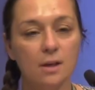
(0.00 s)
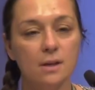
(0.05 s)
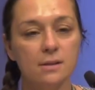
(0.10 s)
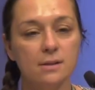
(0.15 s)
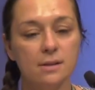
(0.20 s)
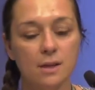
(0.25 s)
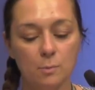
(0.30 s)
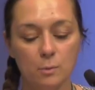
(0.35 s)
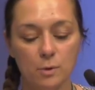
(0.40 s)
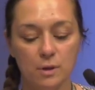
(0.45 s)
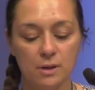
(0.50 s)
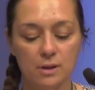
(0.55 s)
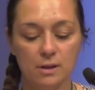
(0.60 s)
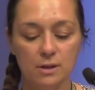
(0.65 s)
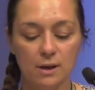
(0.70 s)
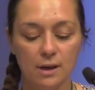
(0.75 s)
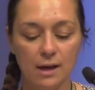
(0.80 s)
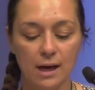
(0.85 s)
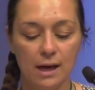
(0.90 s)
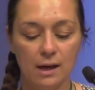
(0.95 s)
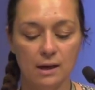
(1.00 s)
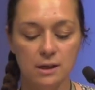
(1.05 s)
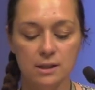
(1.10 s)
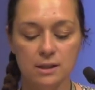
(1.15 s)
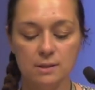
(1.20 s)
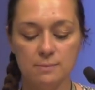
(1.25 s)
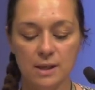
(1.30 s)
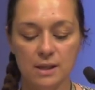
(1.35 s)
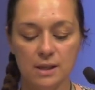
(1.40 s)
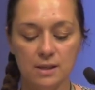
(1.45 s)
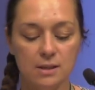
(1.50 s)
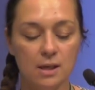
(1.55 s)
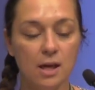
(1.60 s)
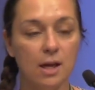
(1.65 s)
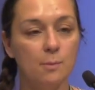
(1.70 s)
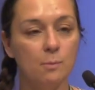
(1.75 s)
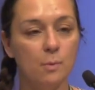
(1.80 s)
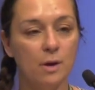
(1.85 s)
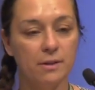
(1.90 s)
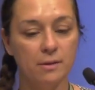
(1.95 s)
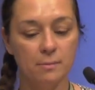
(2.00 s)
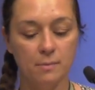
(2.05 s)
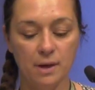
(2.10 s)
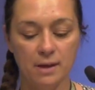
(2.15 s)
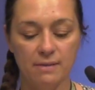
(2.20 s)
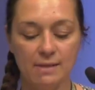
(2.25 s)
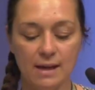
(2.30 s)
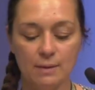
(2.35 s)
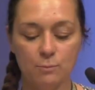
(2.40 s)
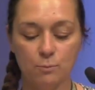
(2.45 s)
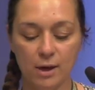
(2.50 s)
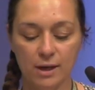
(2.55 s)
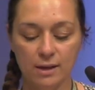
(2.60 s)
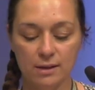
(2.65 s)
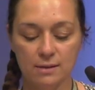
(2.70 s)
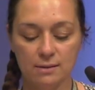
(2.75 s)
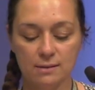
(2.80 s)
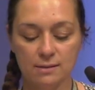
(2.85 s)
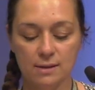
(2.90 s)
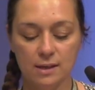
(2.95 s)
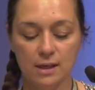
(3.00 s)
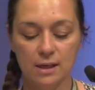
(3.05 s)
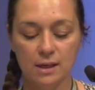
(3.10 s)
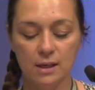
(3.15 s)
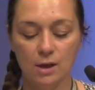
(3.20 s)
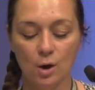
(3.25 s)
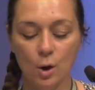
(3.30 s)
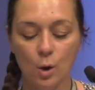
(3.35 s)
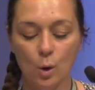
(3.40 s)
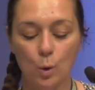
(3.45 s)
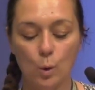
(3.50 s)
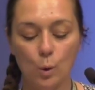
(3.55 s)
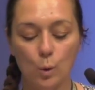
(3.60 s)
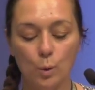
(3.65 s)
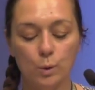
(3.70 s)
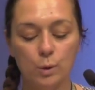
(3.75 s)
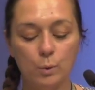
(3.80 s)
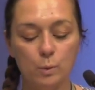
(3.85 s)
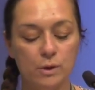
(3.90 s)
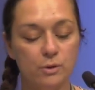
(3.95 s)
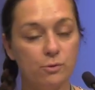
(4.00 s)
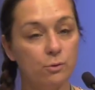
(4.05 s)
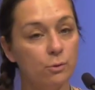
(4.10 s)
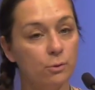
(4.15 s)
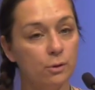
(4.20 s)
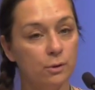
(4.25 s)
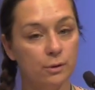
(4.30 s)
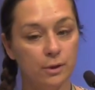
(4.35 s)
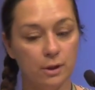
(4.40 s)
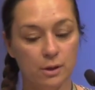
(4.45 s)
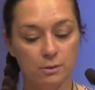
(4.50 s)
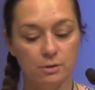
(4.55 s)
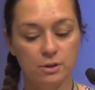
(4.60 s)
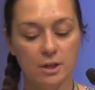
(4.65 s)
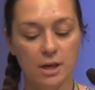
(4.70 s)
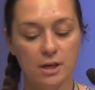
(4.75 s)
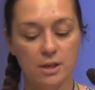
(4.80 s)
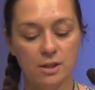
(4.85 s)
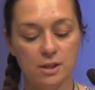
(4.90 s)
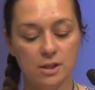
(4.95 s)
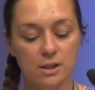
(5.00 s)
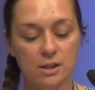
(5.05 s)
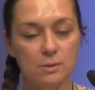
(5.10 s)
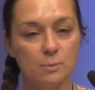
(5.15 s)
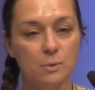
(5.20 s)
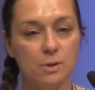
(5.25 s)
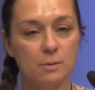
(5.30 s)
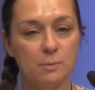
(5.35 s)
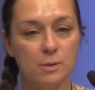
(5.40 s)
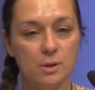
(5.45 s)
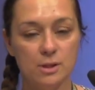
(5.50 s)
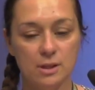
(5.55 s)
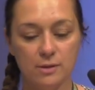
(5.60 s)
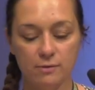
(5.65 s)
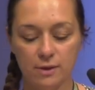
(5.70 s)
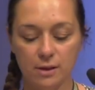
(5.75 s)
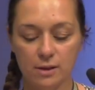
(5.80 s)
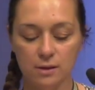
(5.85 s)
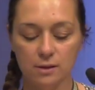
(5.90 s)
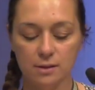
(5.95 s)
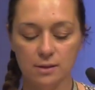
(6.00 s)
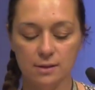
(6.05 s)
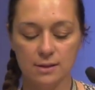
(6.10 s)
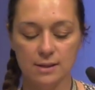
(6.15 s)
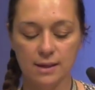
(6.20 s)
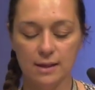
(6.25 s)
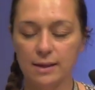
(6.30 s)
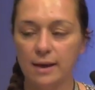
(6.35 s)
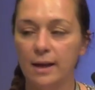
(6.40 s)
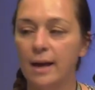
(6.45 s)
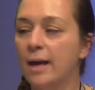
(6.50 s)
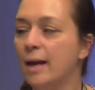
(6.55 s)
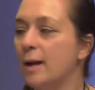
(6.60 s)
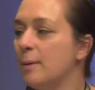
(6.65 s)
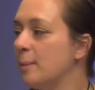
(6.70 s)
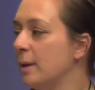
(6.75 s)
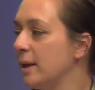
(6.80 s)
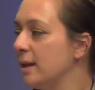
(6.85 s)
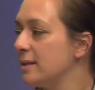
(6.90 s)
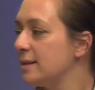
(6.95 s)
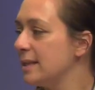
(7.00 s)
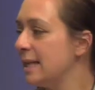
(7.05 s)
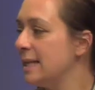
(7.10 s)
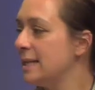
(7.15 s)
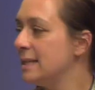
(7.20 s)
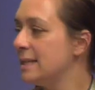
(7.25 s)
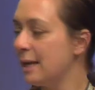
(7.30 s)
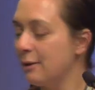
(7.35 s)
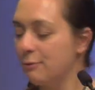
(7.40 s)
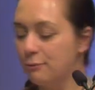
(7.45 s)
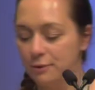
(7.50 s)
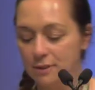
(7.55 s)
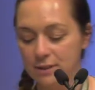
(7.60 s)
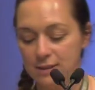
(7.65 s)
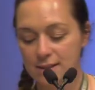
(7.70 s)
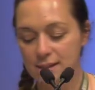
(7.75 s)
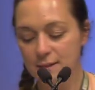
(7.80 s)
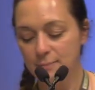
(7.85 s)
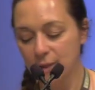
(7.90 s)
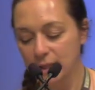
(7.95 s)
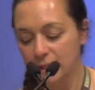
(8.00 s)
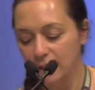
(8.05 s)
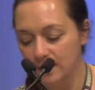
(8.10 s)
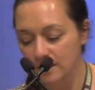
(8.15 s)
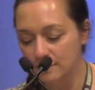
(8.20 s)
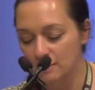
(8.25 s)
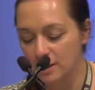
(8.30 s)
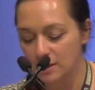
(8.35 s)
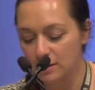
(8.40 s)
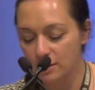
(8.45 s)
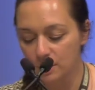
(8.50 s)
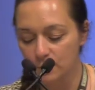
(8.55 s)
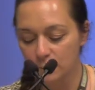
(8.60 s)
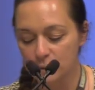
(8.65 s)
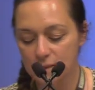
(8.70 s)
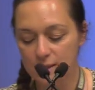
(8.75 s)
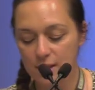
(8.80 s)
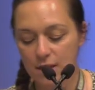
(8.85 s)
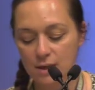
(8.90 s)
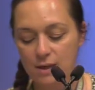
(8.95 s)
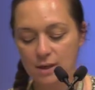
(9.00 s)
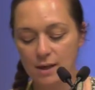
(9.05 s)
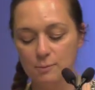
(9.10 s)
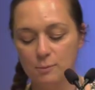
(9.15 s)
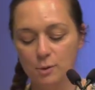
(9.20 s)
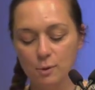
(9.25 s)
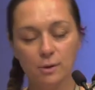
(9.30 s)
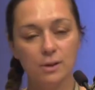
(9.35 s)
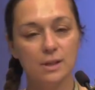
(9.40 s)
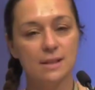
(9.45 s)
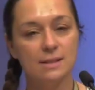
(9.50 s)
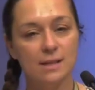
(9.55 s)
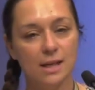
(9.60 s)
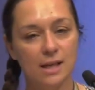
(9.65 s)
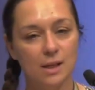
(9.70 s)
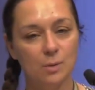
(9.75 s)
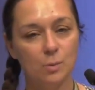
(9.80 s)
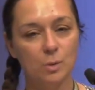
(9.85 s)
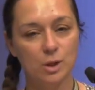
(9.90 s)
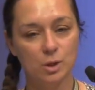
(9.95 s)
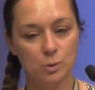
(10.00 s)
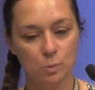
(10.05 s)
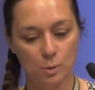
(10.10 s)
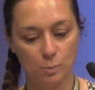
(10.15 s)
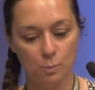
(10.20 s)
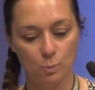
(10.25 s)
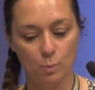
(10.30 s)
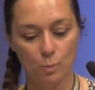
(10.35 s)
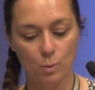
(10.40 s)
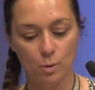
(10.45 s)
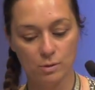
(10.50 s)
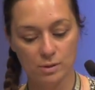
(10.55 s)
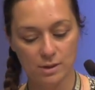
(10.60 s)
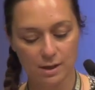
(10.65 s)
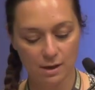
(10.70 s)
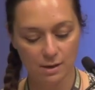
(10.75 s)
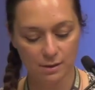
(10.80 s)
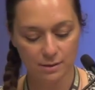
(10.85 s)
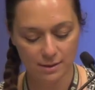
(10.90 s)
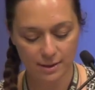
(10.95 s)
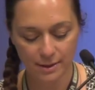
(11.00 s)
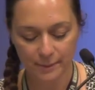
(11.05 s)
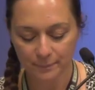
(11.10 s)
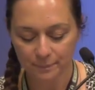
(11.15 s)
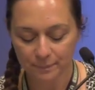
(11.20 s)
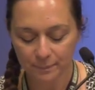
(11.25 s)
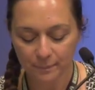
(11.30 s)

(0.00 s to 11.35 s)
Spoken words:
Someone asked me at the time whether my then pregnancy or the withdrawal negotiations were the most difficult, but in deference to my 9-month-old son, I'm not going to say which one was harder.